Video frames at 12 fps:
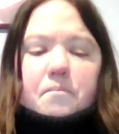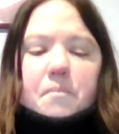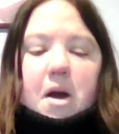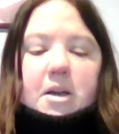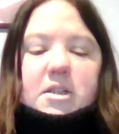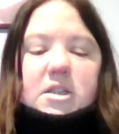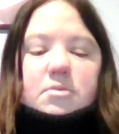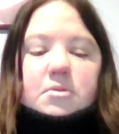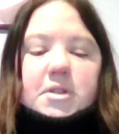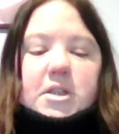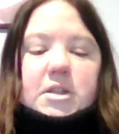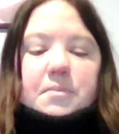Persons
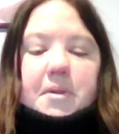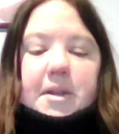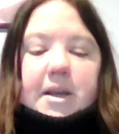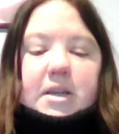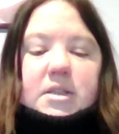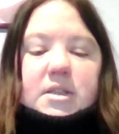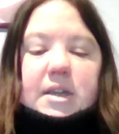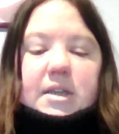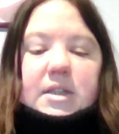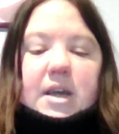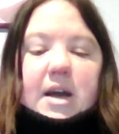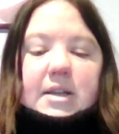with disabilities,
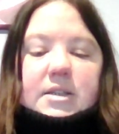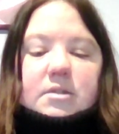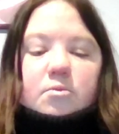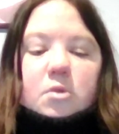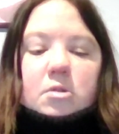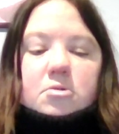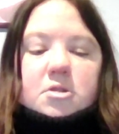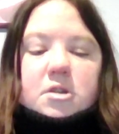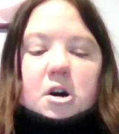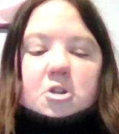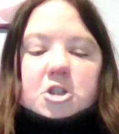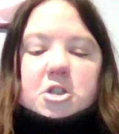seen as the world's
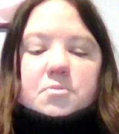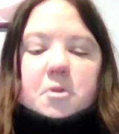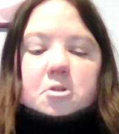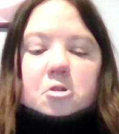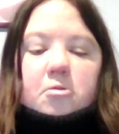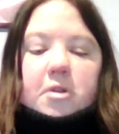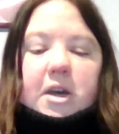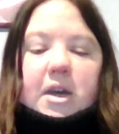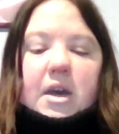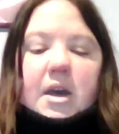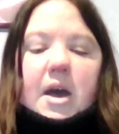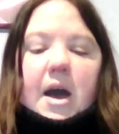largest
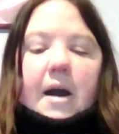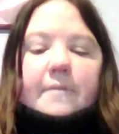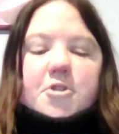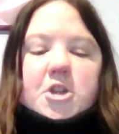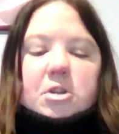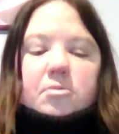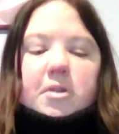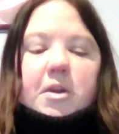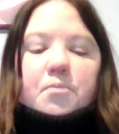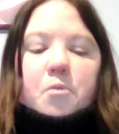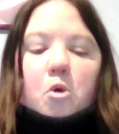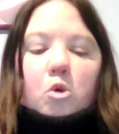minority, have generally
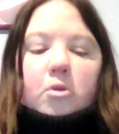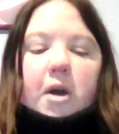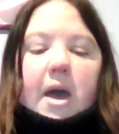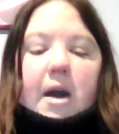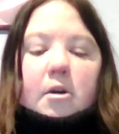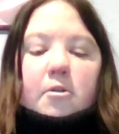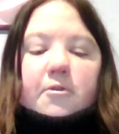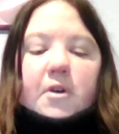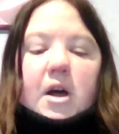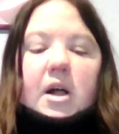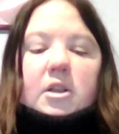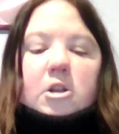poorer health,
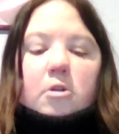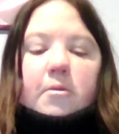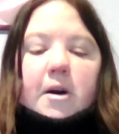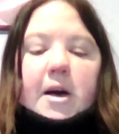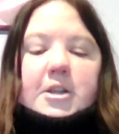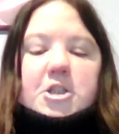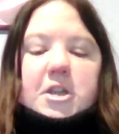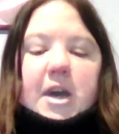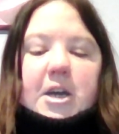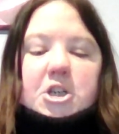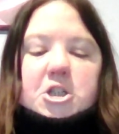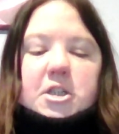lower
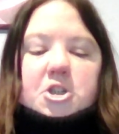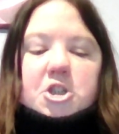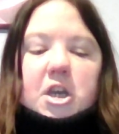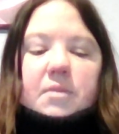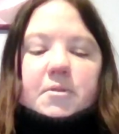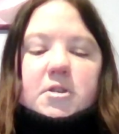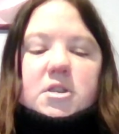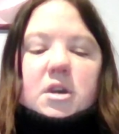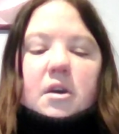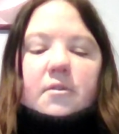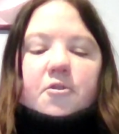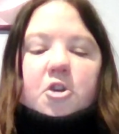education achievements,
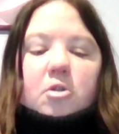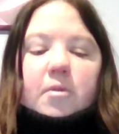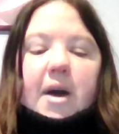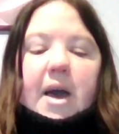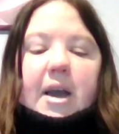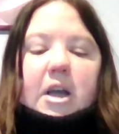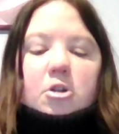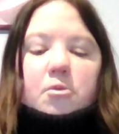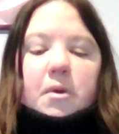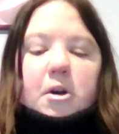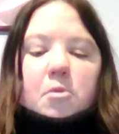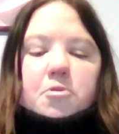fewer
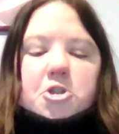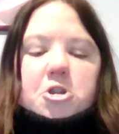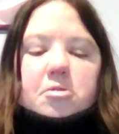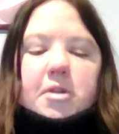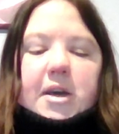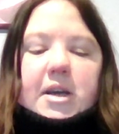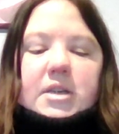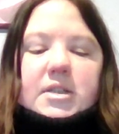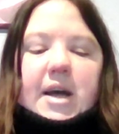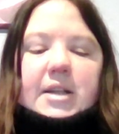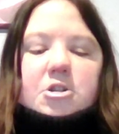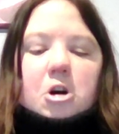economic opportunities
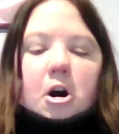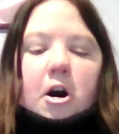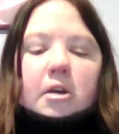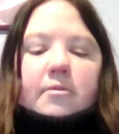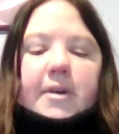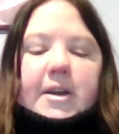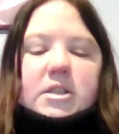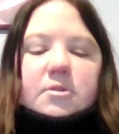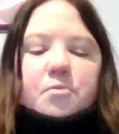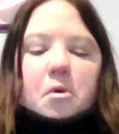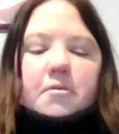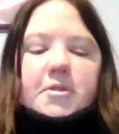and higher rates
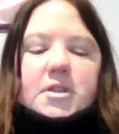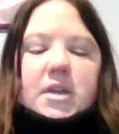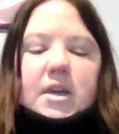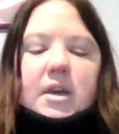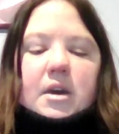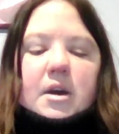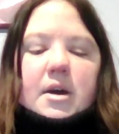of poverty